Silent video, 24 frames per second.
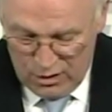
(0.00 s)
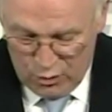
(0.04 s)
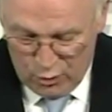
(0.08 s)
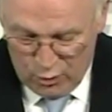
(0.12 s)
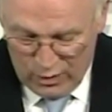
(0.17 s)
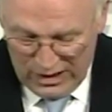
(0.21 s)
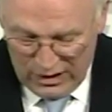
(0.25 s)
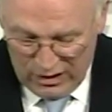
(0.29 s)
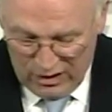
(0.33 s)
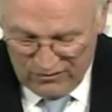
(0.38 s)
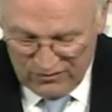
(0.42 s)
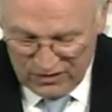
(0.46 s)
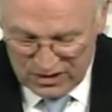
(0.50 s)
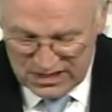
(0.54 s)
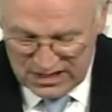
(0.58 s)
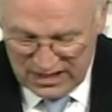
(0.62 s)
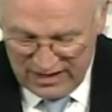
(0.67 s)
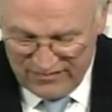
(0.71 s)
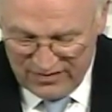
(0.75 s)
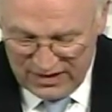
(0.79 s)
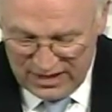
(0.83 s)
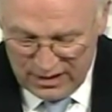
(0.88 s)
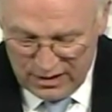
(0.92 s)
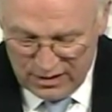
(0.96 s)
Well over
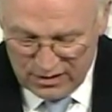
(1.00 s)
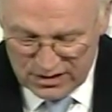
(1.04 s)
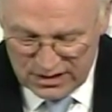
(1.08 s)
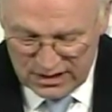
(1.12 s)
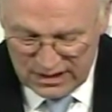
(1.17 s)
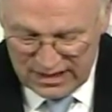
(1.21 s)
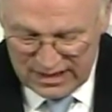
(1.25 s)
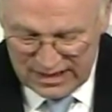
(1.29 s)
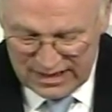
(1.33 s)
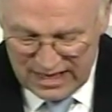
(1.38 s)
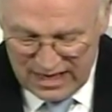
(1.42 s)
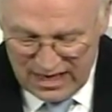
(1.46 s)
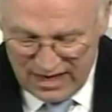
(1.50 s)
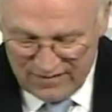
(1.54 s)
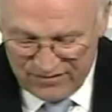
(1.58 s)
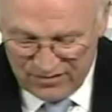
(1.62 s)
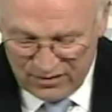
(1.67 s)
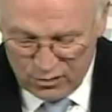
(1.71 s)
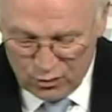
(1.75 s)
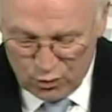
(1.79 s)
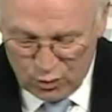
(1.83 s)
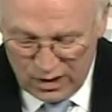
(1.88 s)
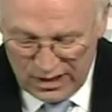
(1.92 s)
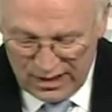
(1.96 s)
7 years into the
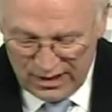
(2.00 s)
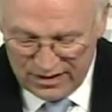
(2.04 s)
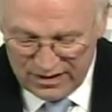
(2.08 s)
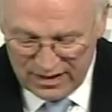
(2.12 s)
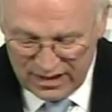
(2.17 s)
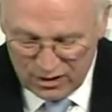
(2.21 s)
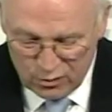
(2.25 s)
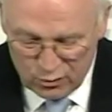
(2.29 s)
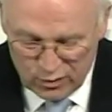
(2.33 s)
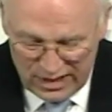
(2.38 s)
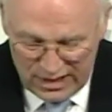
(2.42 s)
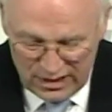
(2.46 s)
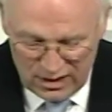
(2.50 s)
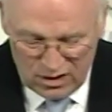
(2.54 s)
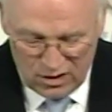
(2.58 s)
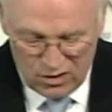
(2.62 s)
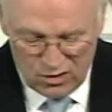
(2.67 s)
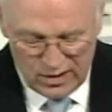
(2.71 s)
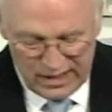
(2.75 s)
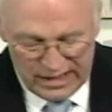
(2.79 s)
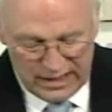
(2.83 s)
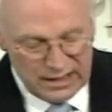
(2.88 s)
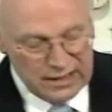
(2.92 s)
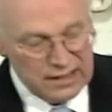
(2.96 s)
effort, one thing we
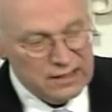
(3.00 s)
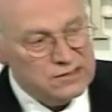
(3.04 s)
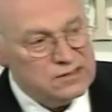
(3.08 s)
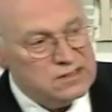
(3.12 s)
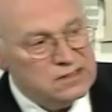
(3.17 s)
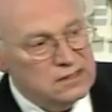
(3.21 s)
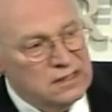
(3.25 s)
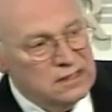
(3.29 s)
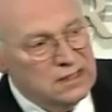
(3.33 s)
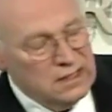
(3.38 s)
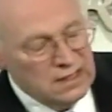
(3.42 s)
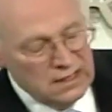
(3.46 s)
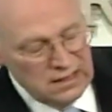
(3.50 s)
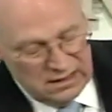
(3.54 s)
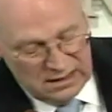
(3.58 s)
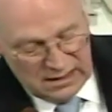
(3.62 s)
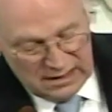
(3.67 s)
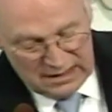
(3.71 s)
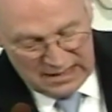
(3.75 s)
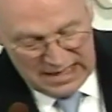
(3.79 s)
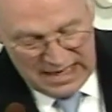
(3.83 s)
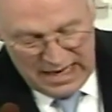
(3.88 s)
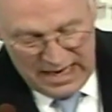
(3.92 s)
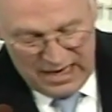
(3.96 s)
know is
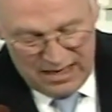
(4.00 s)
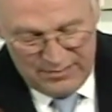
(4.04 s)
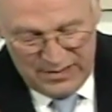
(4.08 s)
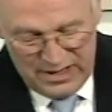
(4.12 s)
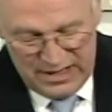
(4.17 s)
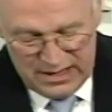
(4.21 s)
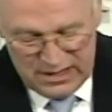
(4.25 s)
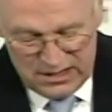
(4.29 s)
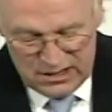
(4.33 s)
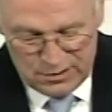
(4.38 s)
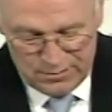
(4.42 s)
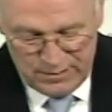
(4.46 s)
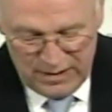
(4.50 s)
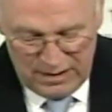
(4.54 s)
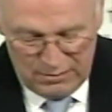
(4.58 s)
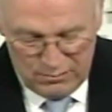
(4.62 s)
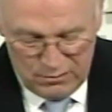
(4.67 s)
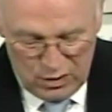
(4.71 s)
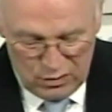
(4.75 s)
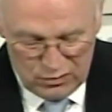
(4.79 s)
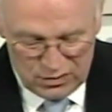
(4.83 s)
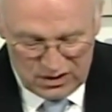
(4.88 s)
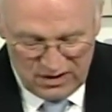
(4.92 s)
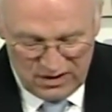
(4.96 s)
that the enemy has spent
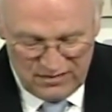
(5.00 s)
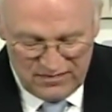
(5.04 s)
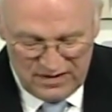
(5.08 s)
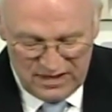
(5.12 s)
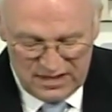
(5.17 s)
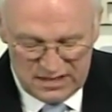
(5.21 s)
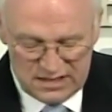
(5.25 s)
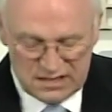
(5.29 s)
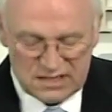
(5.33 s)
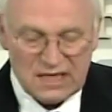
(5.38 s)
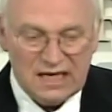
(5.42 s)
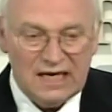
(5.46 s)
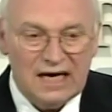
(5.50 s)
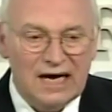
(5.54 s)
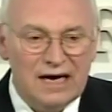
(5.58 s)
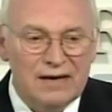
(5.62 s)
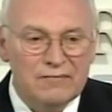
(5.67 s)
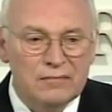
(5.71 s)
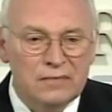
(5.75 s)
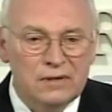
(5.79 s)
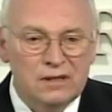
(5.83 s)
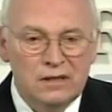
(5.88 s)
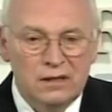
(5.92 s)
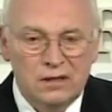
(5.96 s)
most of his
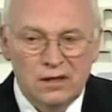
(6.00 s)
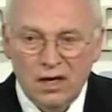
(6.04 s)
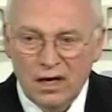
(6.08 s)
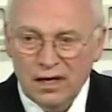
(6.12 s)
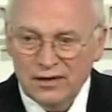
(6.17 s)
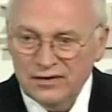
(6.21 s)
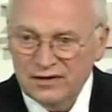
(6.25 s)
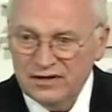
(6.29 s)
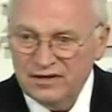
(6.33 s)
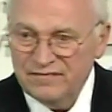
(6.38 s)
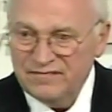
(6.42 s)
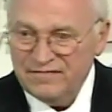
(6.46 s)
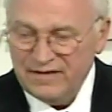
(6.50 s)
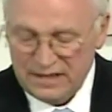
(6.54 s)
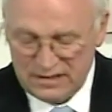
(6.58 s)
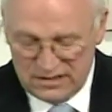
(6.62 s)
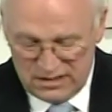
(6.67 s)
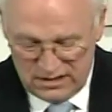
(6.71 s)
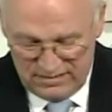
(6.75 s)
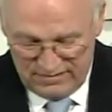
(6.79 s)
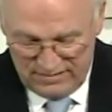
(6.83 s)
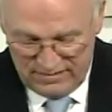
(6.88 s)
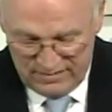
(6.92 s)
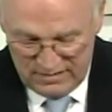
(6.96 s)
time on the
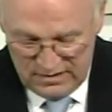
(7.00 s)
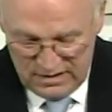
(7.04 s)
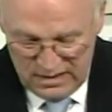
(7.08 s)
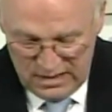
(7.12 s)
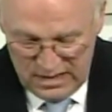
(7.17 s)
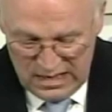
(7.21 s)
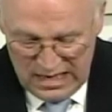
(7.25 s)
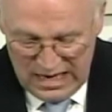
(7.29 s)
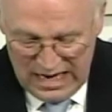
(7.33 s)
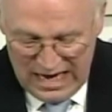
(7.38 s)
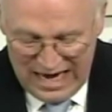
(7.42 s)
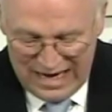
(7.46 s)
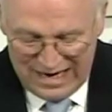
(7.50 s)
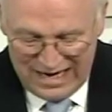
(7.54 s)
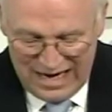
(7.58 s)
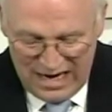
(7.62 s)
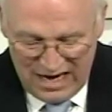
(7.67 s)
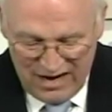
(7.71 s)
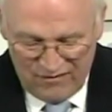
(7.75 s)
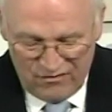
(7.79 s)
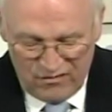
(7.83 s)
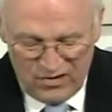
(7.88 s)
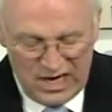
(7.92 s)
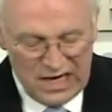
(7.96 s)
defensive, and
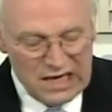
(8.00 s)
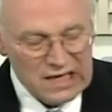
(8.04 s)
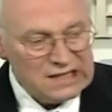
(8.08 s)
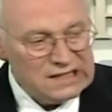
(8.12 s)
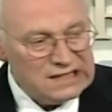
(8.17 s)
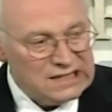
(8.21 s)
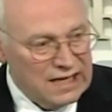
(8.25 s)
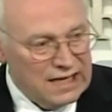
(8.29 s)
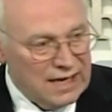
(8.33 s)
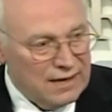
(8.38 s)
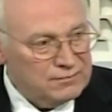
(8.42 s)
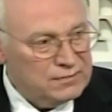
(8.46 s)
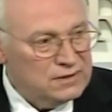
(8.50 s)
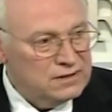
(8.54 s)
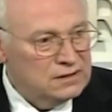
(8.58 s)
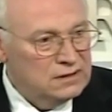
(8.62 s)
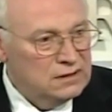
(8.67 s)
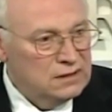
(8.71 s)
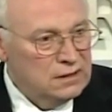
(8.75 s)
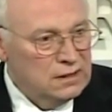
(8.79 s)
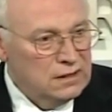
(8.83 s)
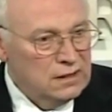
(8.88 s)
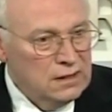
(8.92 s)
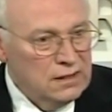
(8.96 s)
every attempt
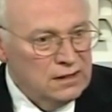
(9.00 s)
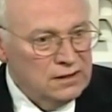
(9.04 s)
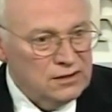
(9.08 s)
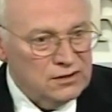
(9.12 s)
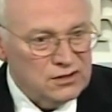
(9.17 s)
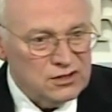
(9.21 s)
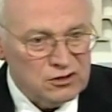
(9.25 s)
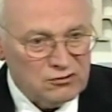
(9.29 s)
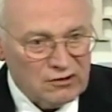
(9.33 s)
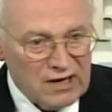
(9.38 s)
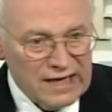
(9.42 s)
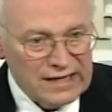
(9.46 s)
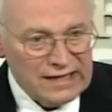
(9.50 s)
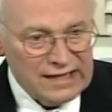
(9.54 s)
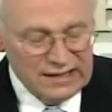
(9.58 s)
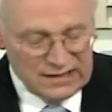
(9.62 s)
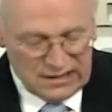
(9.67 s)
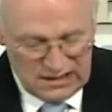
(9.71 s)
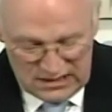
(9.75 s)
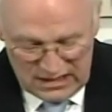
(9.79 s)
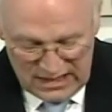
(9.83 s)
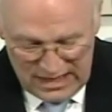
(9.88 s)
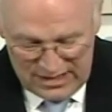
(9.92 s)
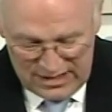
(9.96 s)
to strike
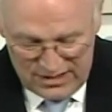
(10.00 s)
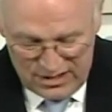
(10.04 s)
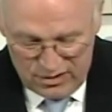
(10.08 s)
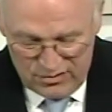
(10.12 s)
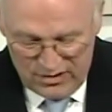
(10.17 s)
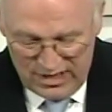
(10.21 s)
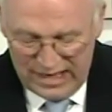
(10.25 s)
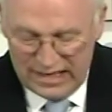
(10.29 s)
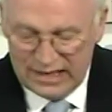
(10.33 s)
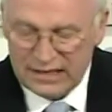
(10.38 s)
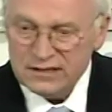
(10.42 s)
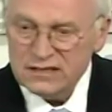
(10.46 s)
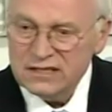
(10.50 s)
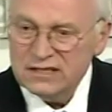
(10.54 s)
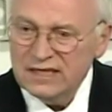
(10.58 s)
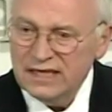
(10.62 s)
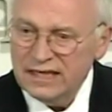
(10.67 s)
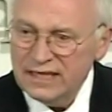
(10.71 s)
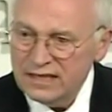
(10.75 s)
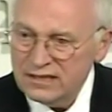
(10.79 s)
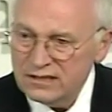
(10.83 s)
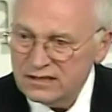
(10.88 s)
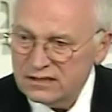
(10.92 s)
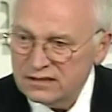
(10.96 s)
inside the United
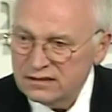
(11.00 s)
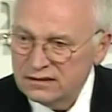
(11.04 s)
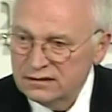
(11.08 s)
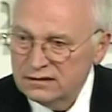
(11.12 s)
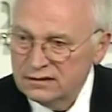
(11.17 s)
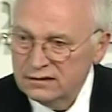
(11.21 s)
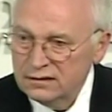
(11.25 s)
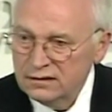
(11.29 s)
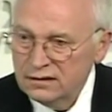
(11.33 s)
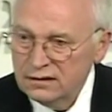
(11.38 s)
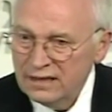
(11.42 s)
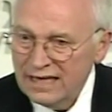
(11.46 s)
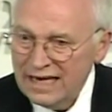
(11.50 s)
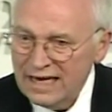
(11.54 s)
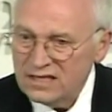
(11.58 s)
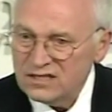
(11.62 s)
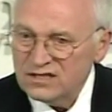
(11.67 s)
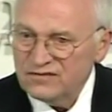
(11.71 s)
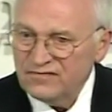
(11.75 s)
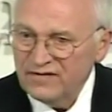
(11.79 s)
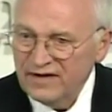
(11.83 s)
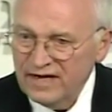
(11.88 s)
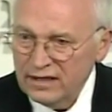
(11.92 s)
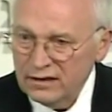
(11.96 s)
States
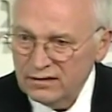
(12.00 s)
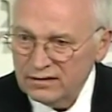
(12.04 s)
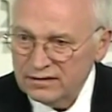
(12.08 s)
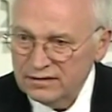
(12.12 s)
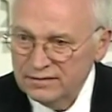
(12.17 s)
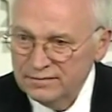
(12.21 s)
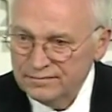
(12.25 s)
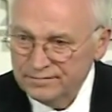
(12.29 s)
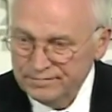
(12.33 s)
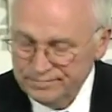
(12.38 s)
has failed.